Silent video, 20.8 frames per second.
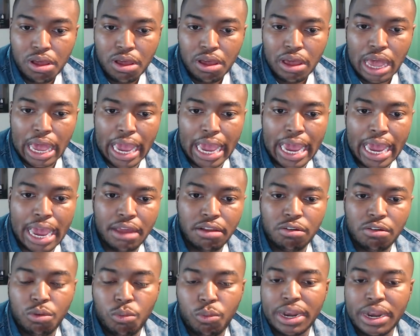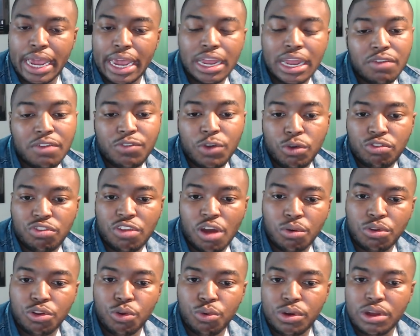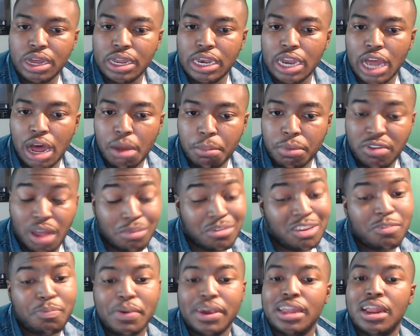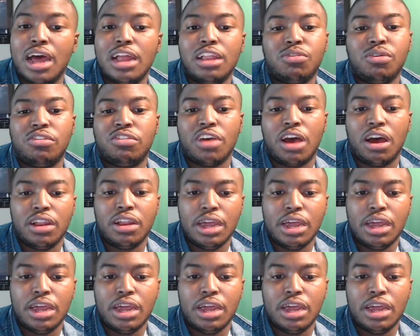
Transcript: And when the interviews don't do good numbers, I'm just being honest with y'all.